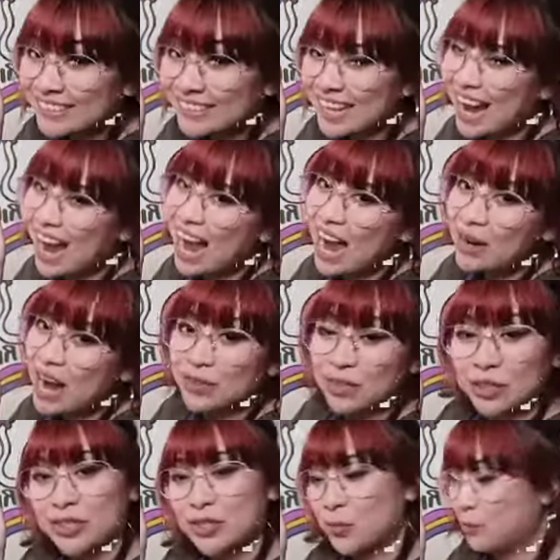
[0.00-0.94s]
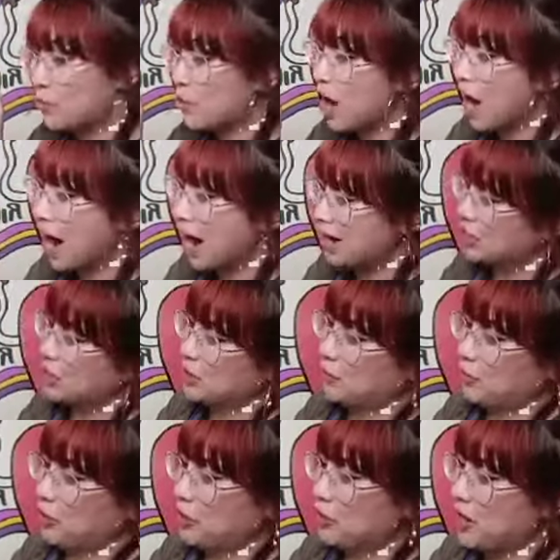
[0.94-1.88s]
I have a surprise
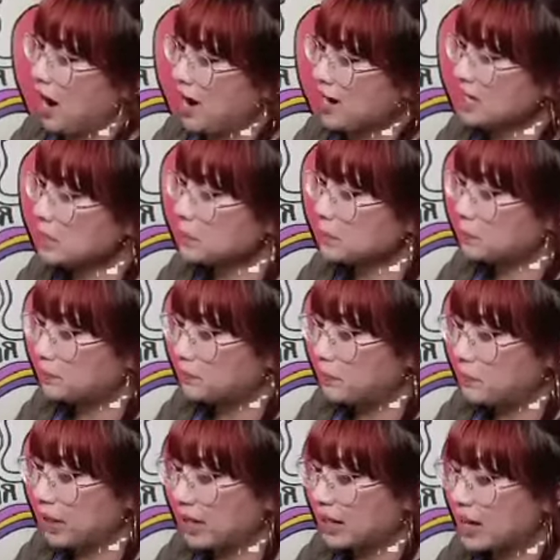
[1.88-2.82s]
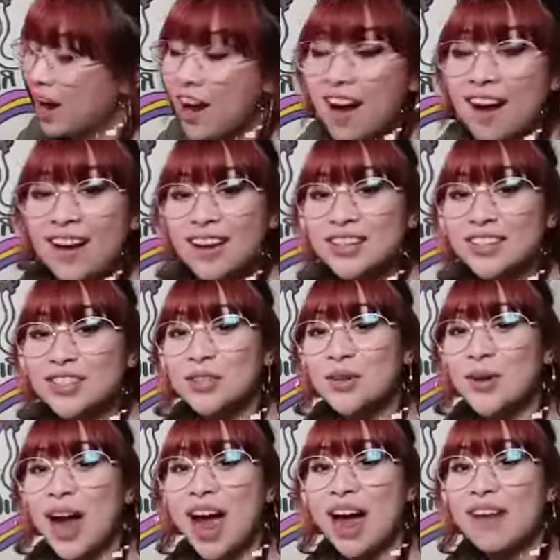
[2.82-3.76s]
for you guys, because
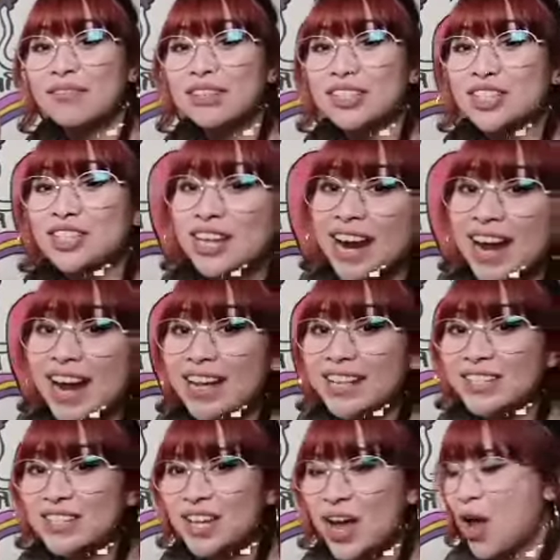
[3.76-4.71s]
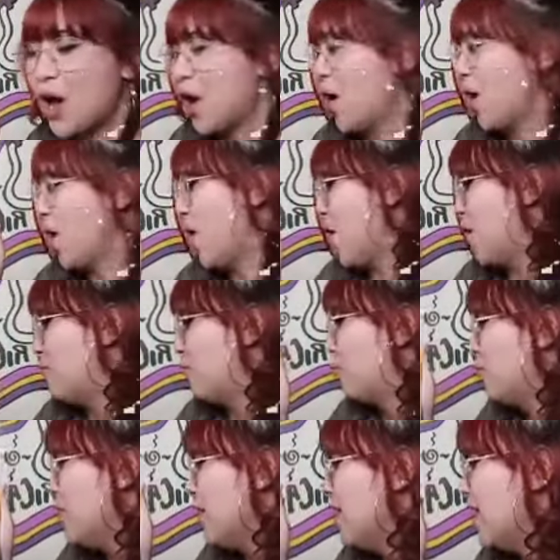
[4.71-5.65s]
you have a chance
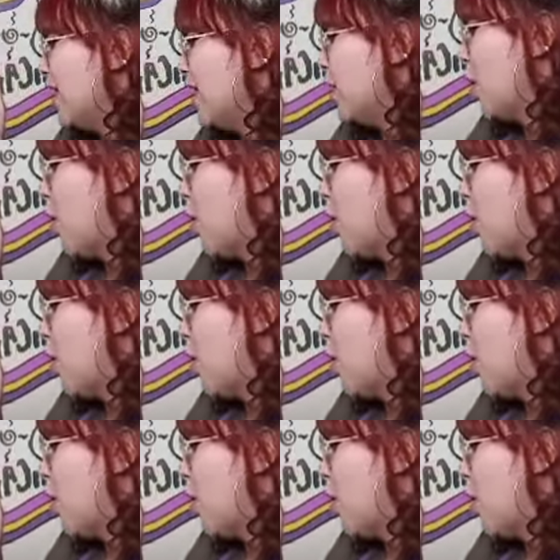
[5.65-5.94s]
of winning